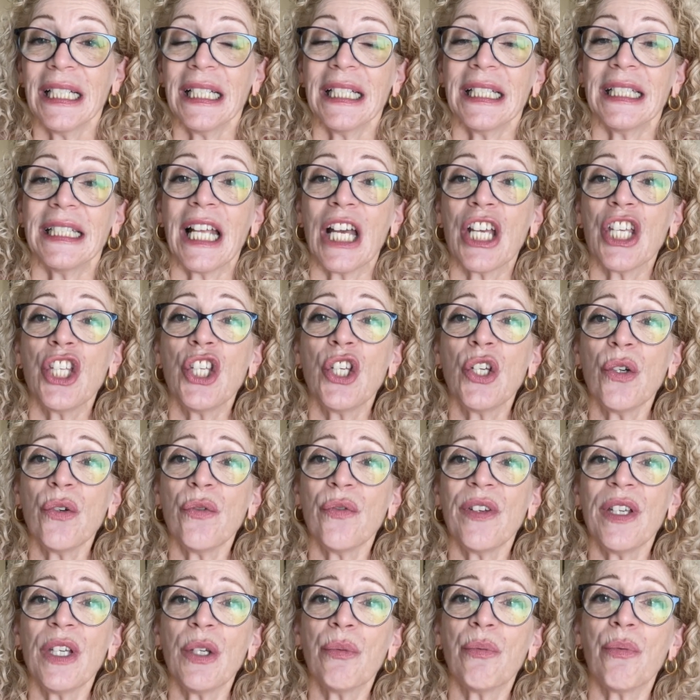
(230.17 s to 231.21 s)
The
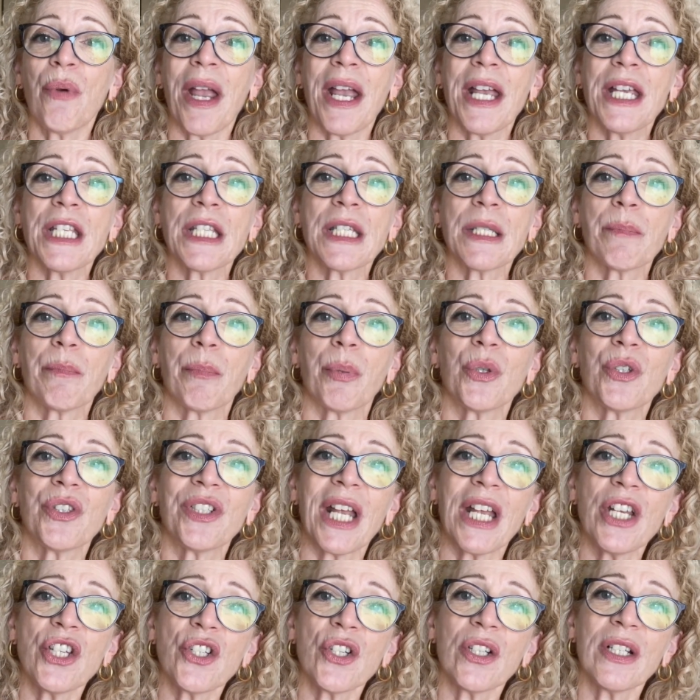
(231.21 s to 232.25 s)
UV rays
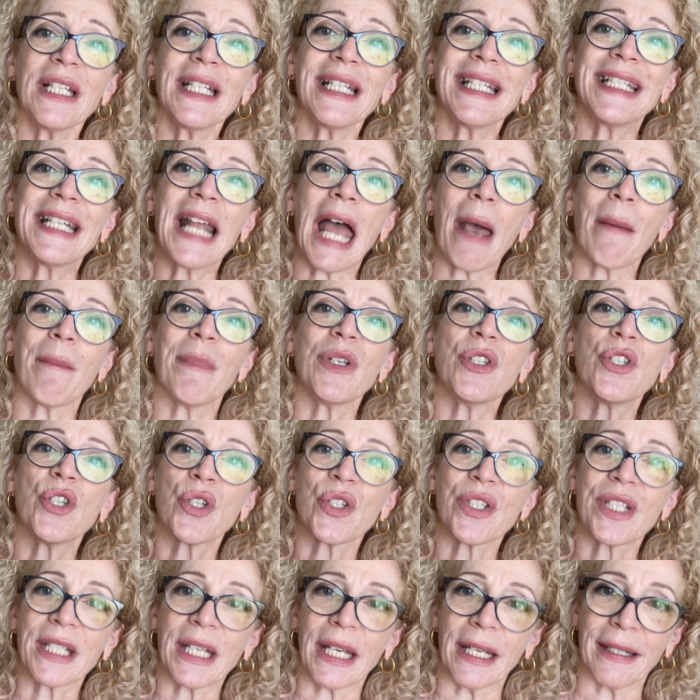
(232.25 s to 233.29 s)
potentially damage your
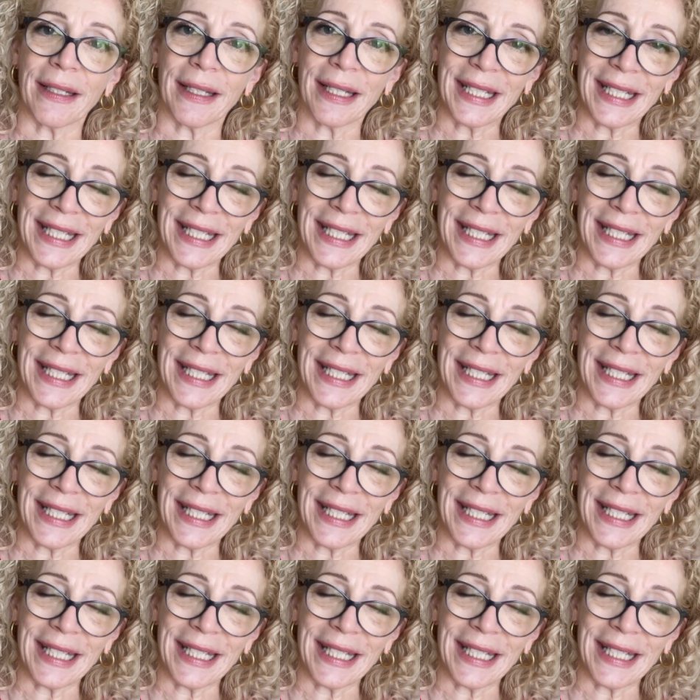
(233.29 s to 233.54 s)
skin,